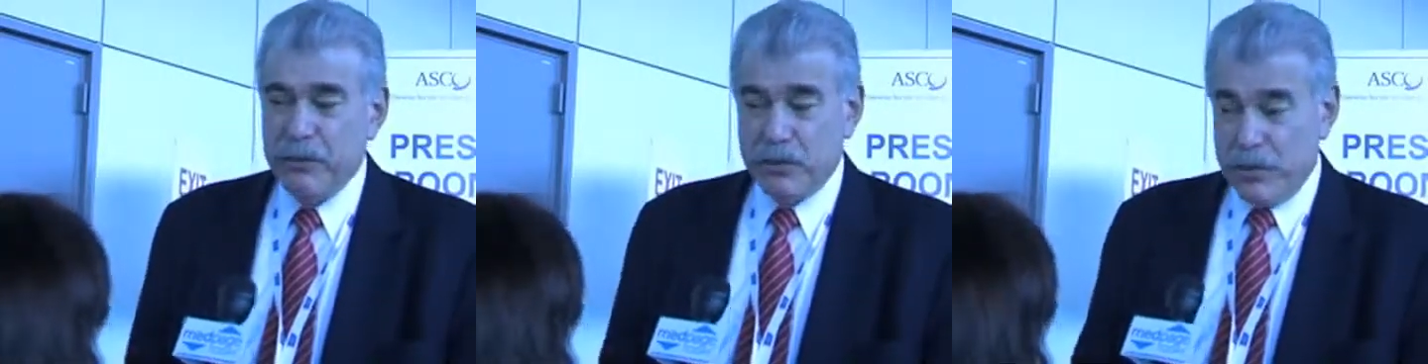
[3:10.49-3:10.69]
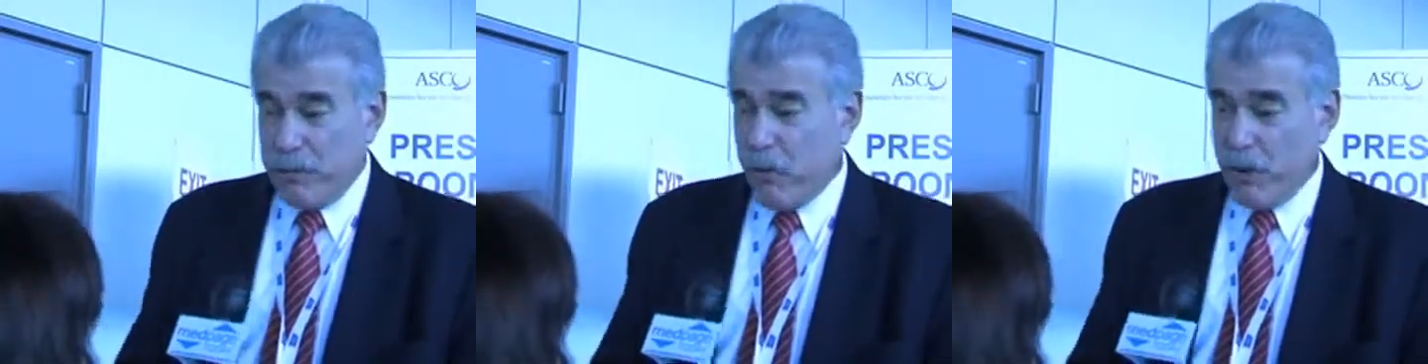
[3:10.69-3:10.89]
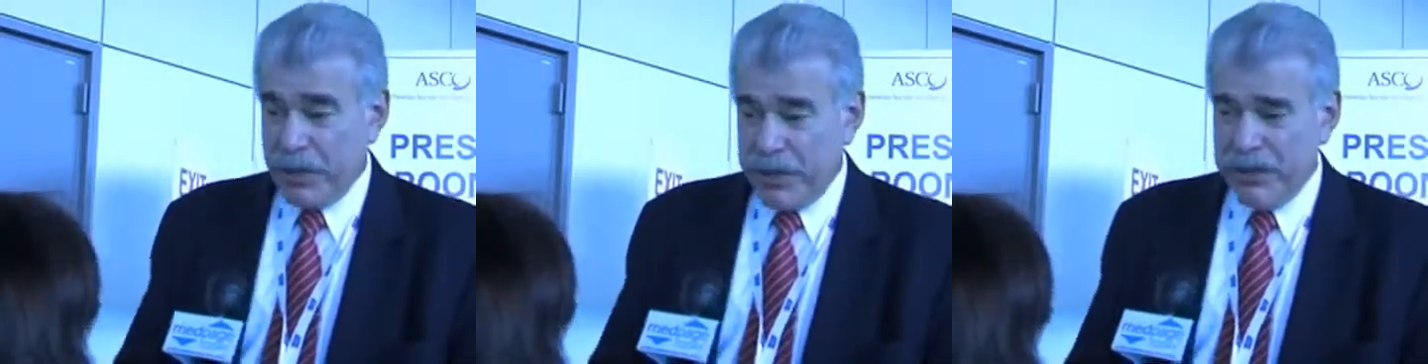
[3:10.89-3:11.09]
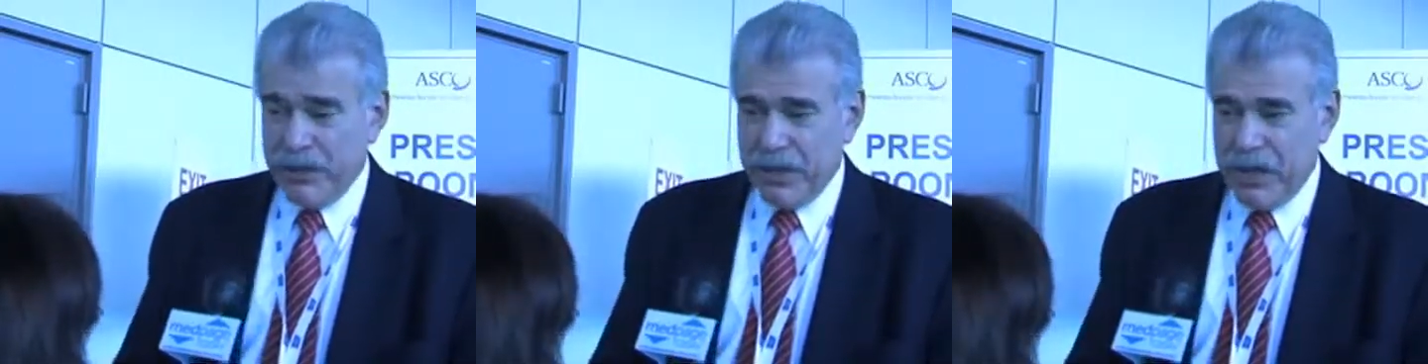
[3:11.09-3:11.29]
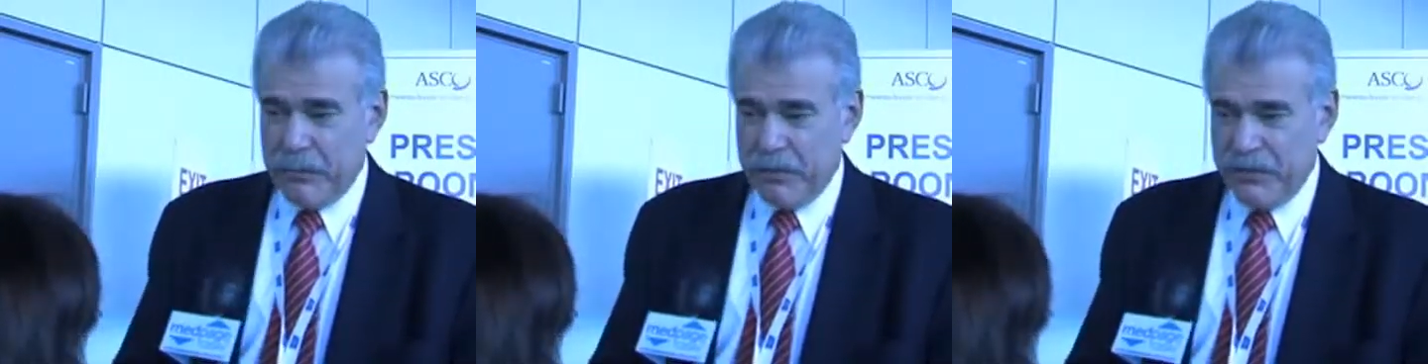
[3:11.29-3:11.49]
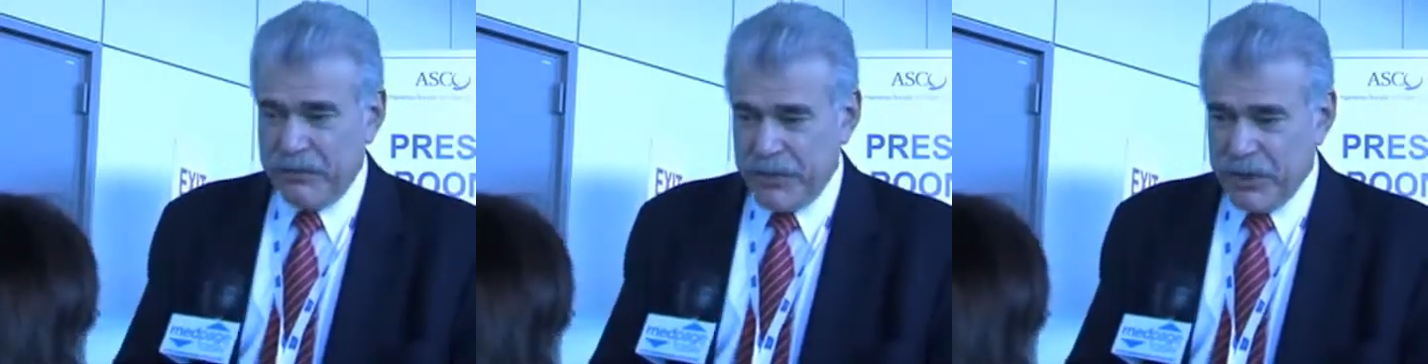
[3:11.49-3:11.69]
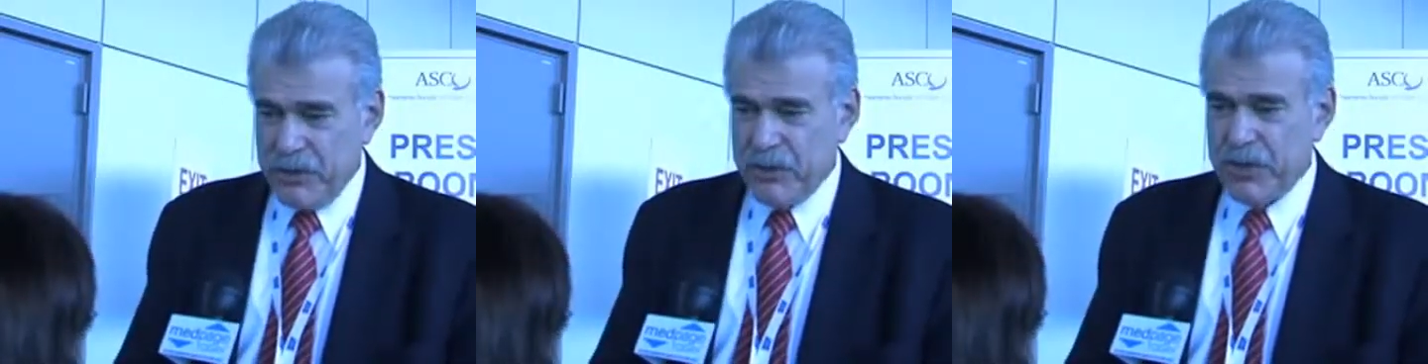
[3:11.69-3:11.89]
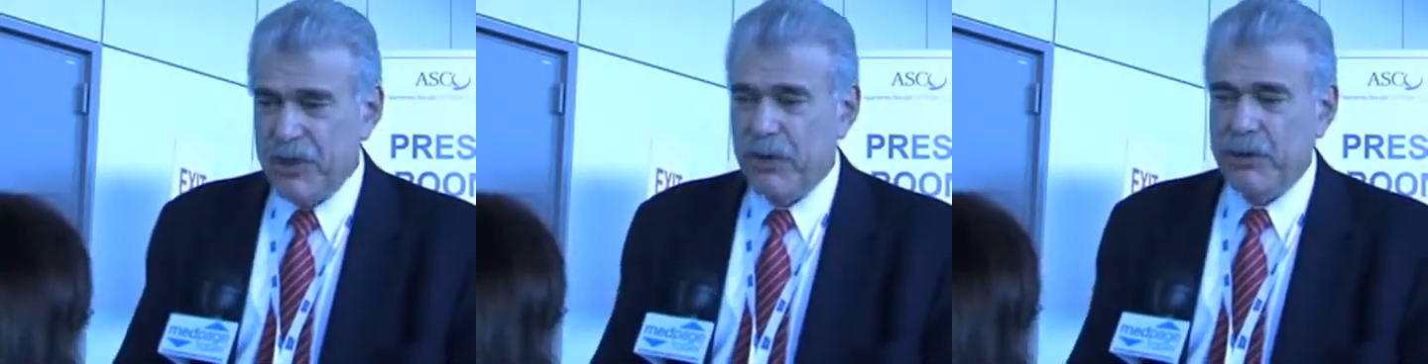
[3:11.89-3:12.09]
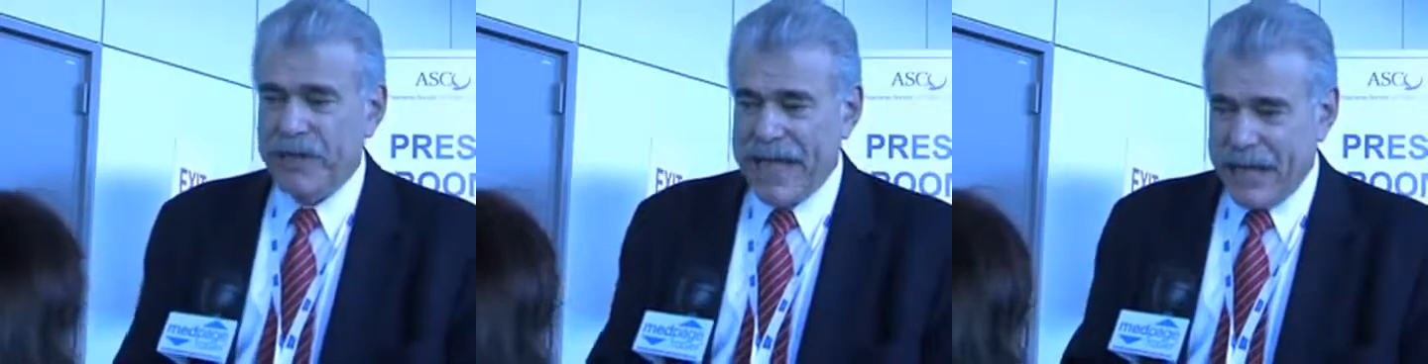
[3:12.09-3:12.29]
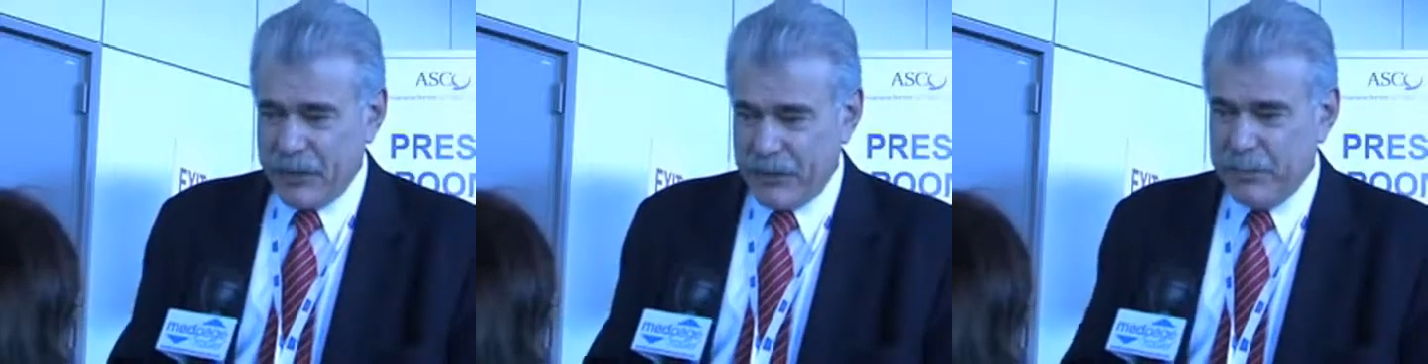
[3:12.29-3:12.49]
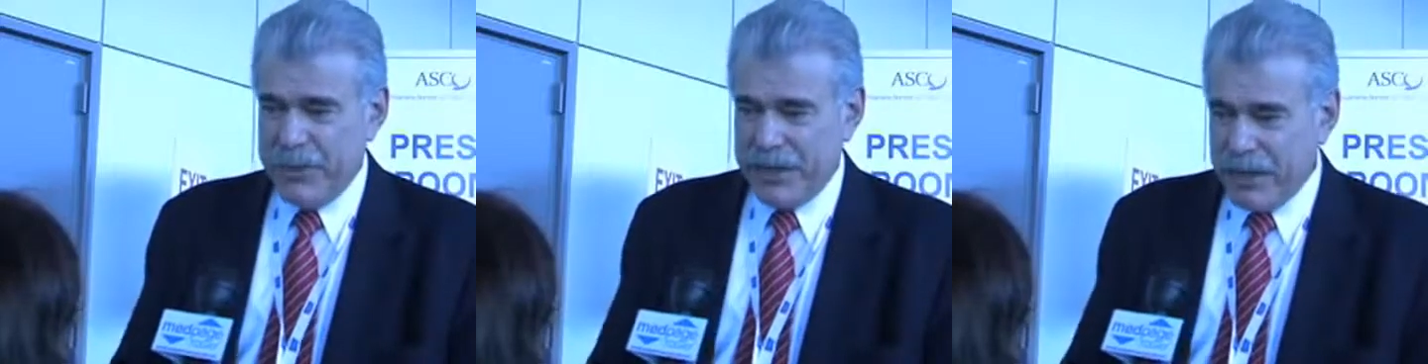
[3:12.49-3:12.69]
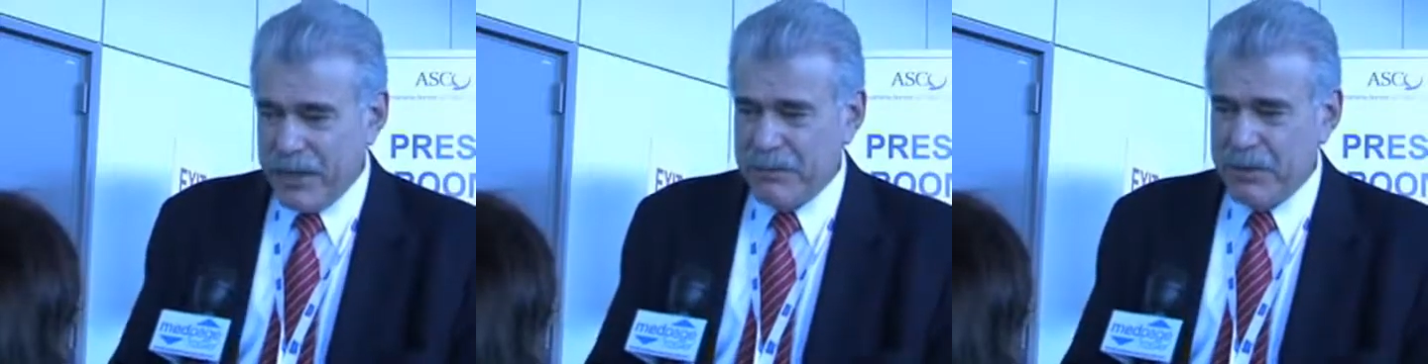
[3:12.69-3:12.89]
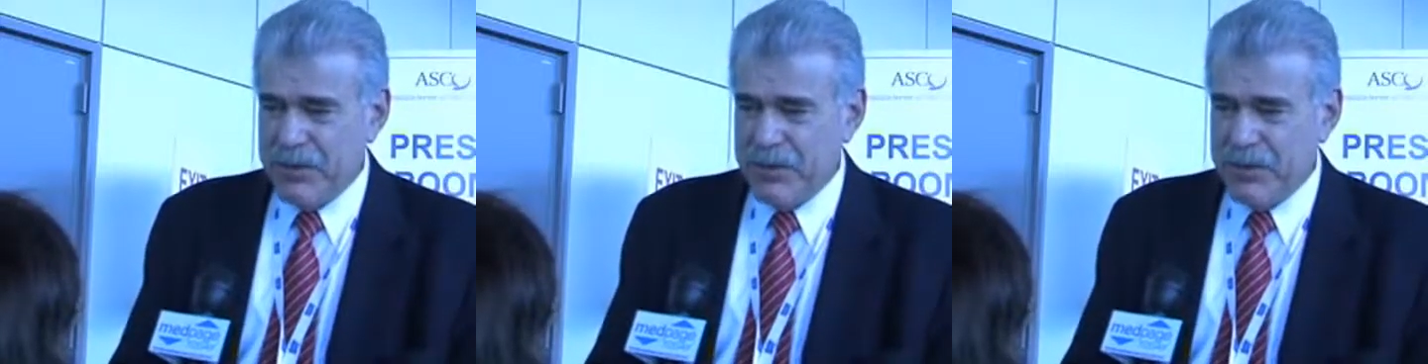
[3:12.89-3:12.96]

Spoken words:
It was reported here a couple of years ago and now has become